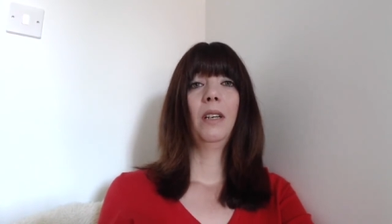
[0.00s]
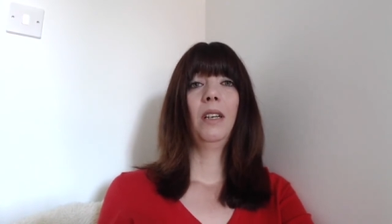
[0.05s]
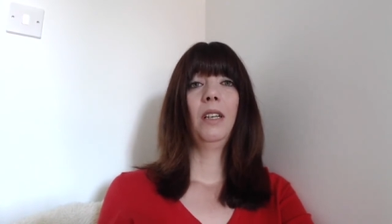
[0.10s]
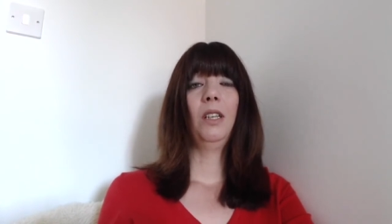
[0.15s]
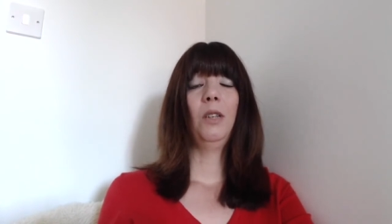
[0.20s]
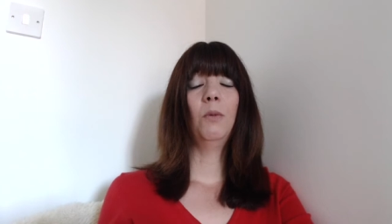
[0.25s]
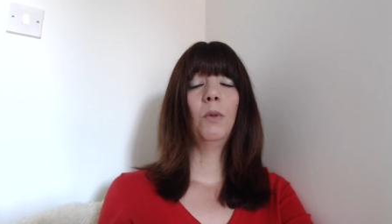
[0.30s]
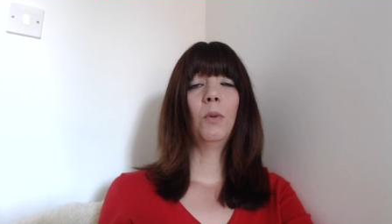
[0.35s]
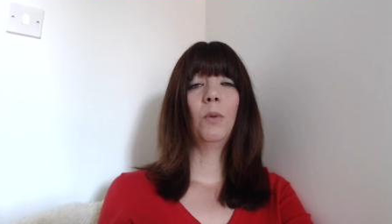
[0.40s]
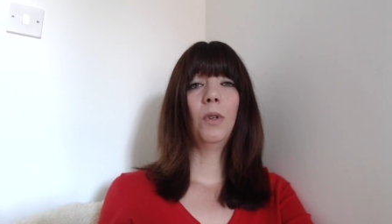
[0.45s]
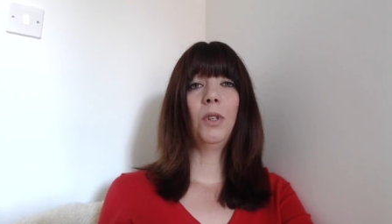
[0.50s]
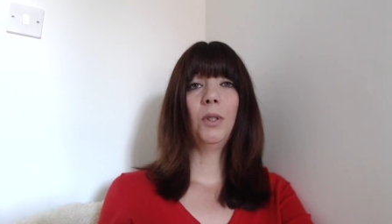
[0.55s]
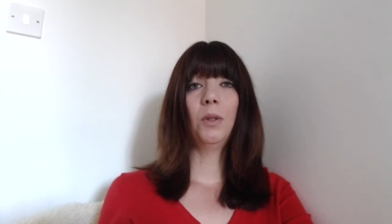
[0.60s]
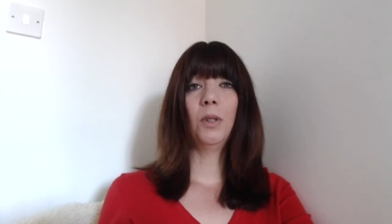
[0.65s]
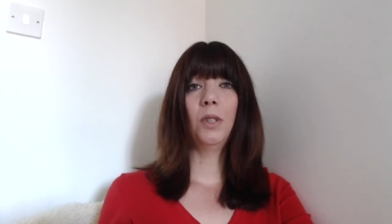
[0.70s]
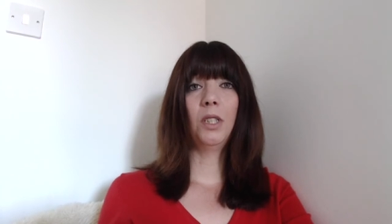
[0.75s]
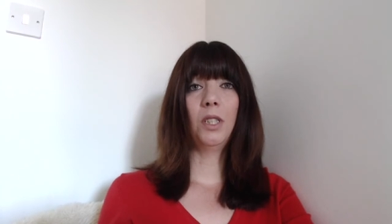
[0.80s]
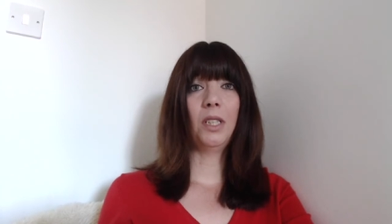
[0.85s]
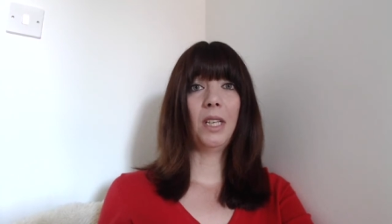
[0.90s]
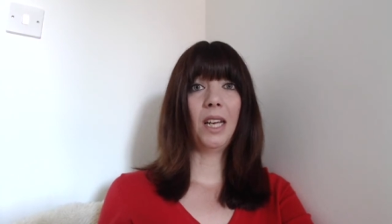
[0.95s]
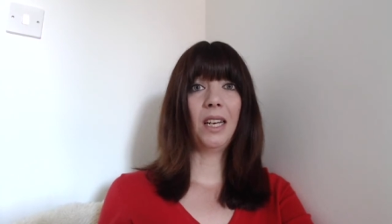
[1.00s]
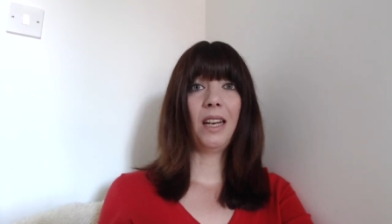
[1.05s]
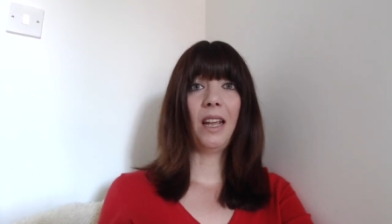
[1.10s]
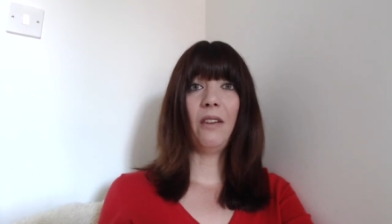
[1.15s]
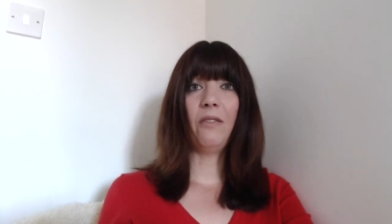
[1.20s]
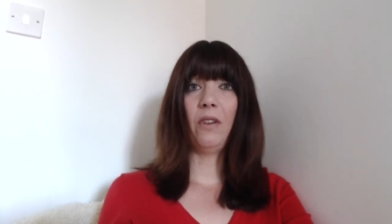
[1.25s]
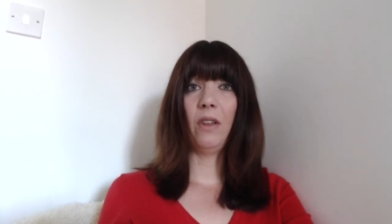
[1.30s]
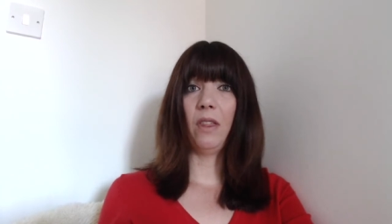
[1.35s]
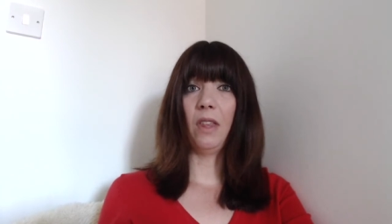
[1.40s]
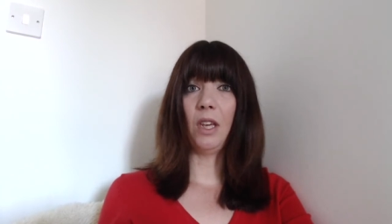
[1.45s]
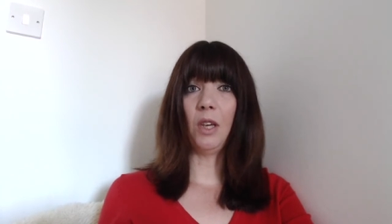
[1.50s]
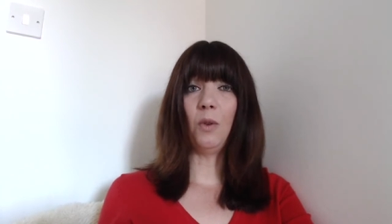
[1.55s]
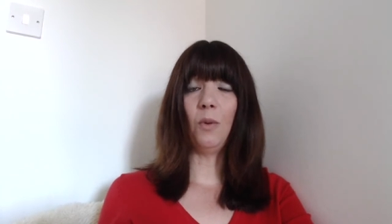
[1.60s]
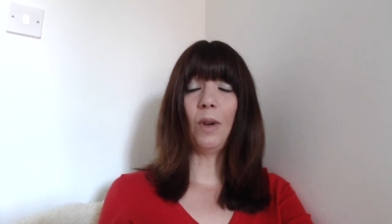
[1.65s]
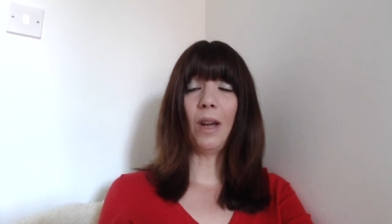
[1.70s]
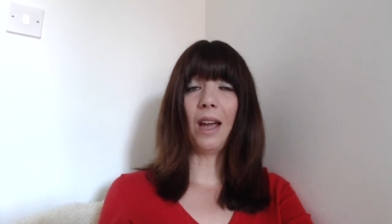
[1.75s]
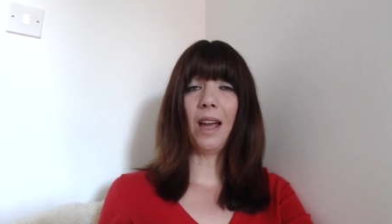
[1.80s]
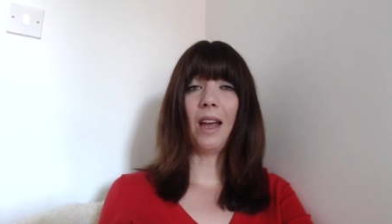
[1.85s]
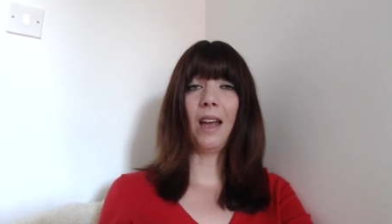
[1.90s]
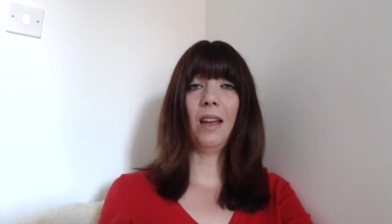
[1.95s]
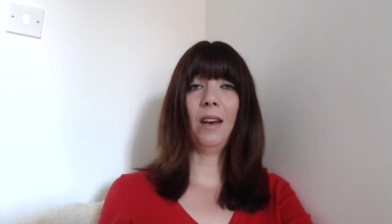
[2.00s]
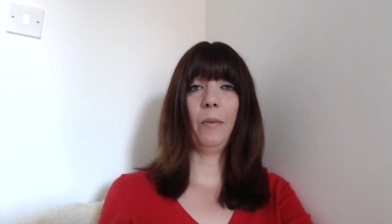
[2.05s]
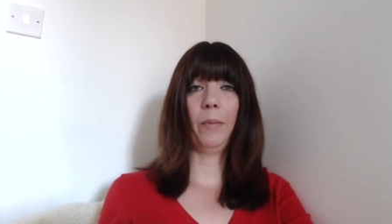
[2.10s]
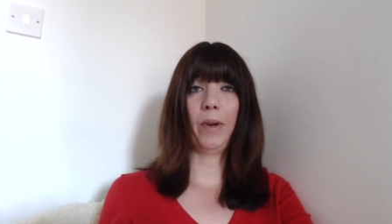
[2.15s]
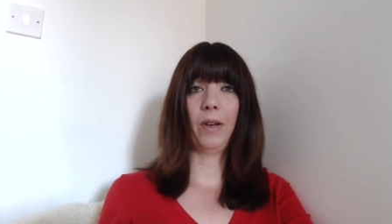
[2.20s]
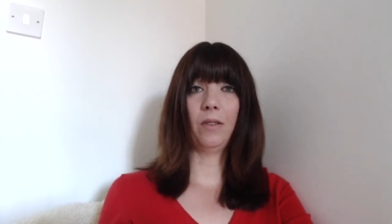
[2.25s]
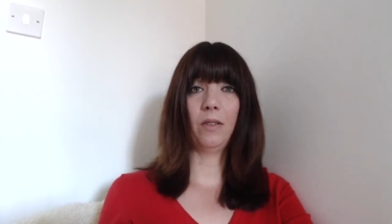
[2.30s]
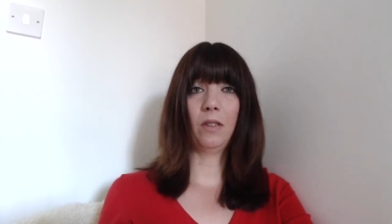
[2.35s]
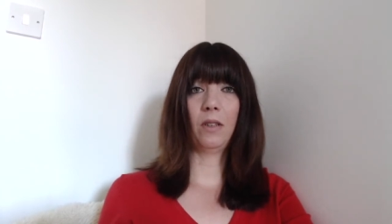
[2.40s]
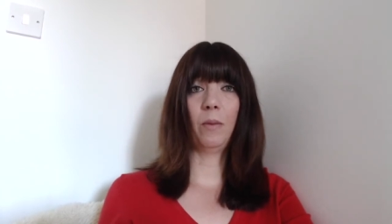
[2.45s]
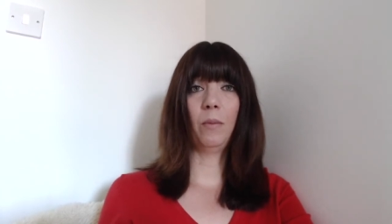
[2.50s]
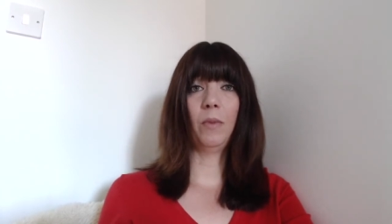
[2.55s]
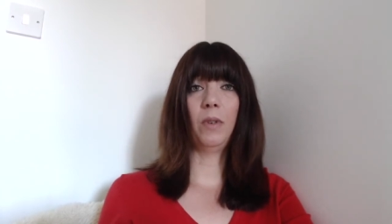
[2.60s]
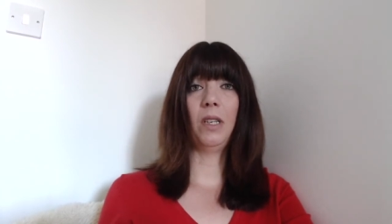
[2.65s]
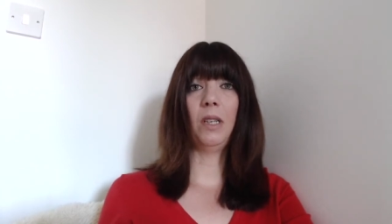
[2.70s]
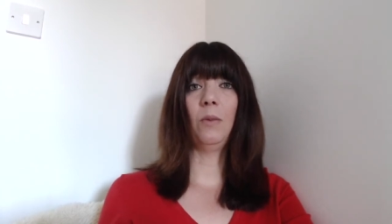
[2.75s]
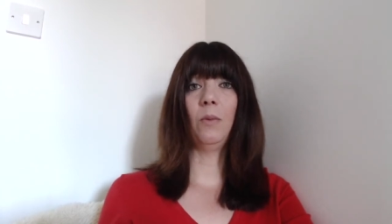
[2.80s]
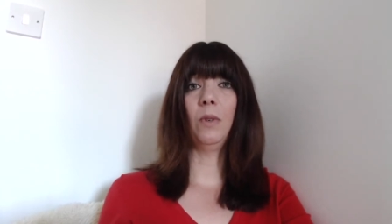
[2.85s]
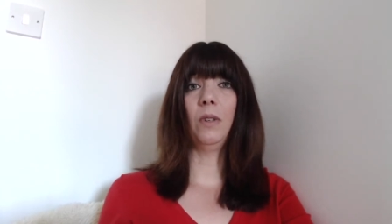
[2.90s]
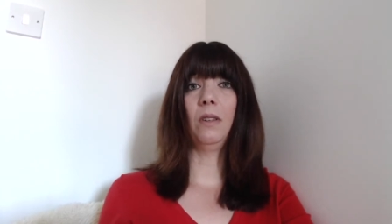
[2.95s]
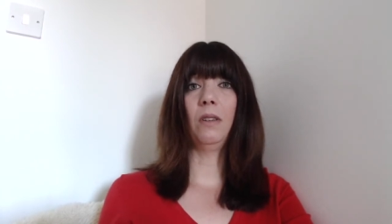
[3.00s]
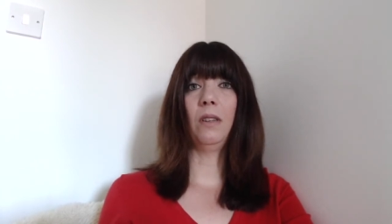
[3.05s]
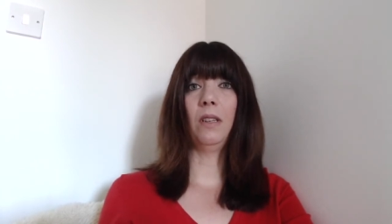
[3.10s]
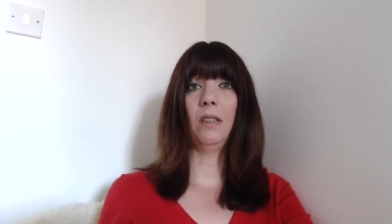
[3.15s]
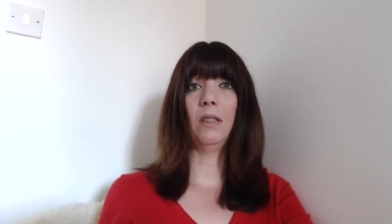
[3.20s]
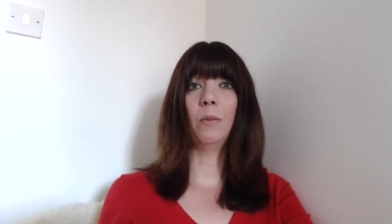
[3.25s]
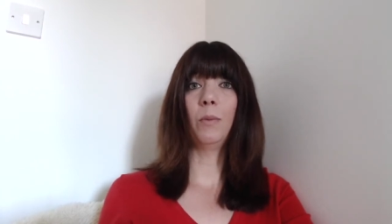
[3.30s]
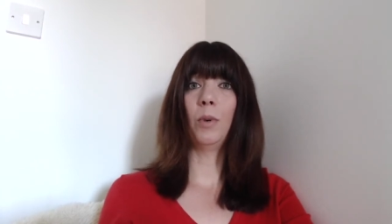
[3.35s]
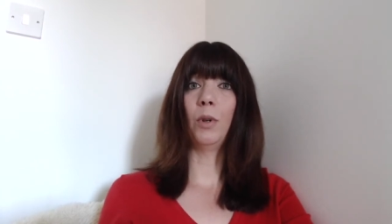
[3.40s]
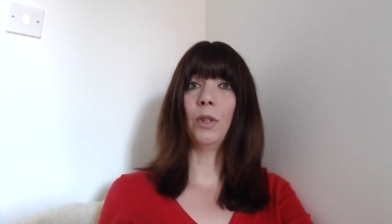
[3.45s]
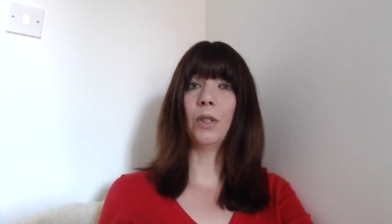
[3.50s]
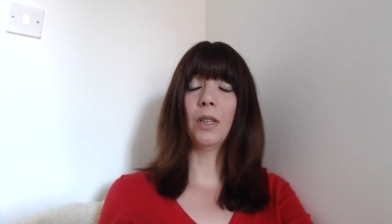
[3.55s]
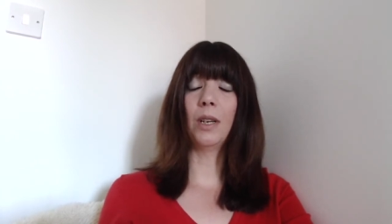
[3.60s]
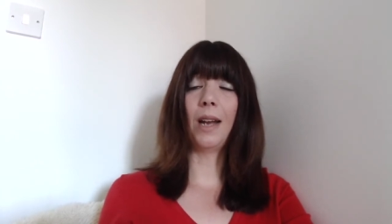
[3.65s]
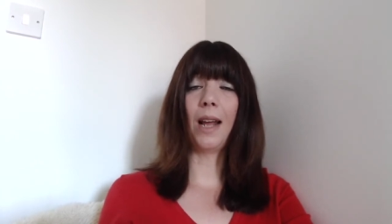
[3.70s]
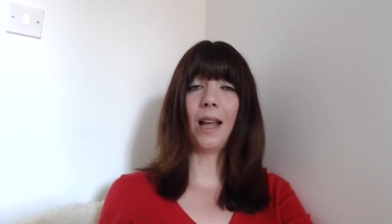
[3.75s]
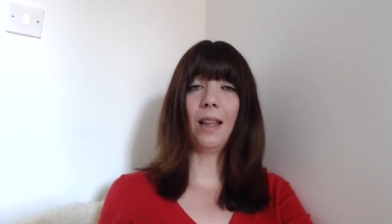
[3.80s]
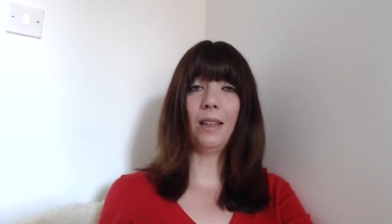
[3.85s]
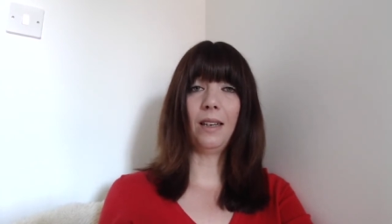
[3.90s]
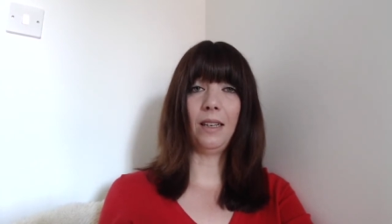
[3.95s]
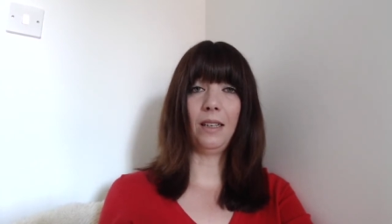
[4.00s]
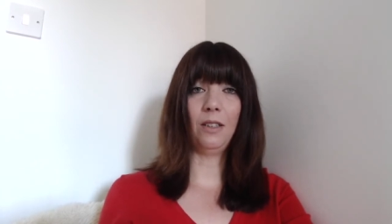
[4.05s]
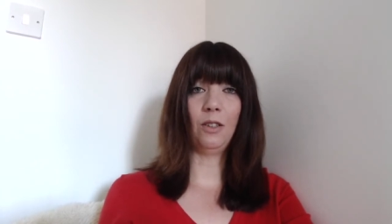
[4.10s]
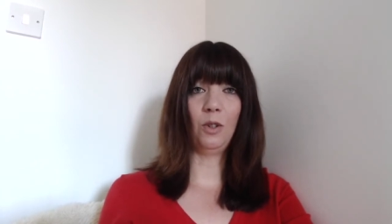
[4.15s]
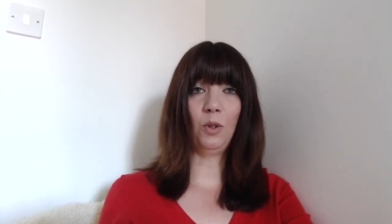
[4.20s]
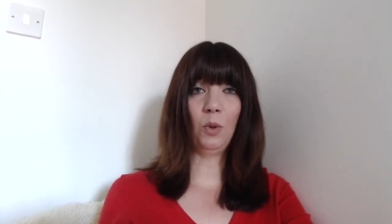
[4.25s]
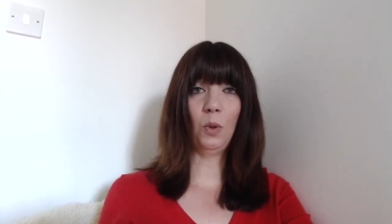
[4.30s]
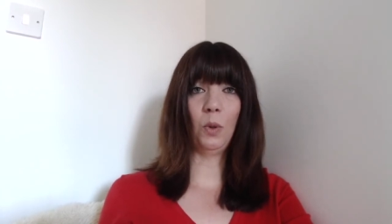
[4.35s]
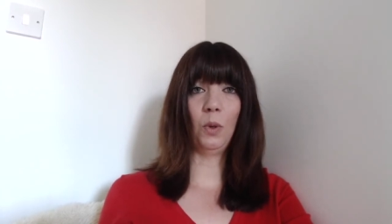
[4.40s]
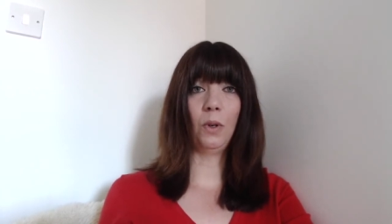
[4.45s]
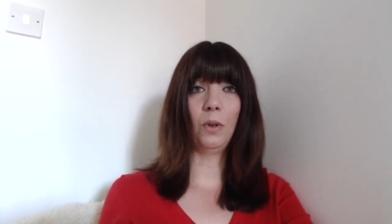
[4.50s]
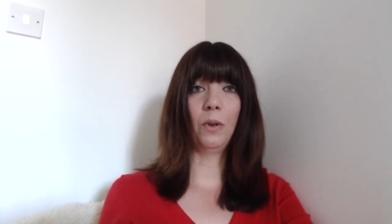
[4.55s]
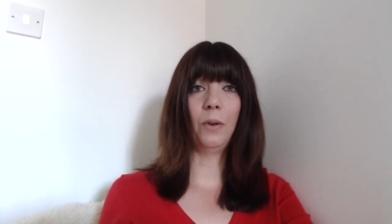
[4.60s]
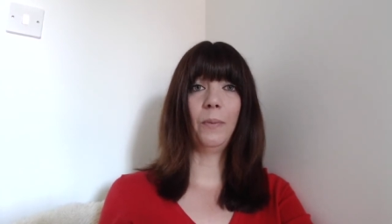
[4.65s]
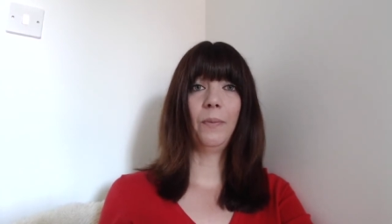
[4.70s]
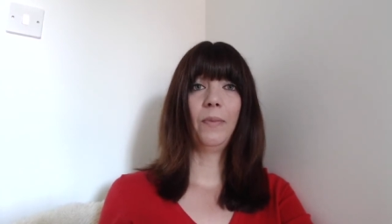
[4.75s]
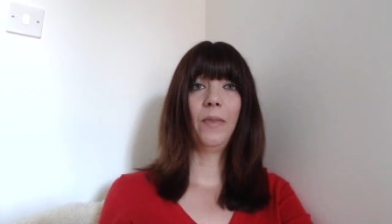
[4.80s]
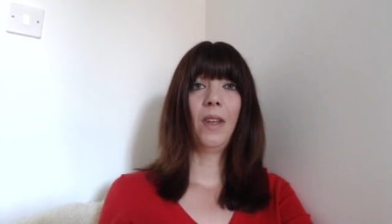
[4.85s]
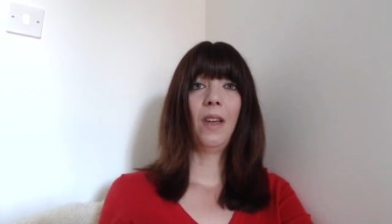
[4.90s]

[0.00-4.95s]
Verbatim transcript: You will want to understand everything you can about somebody with this personality disorder.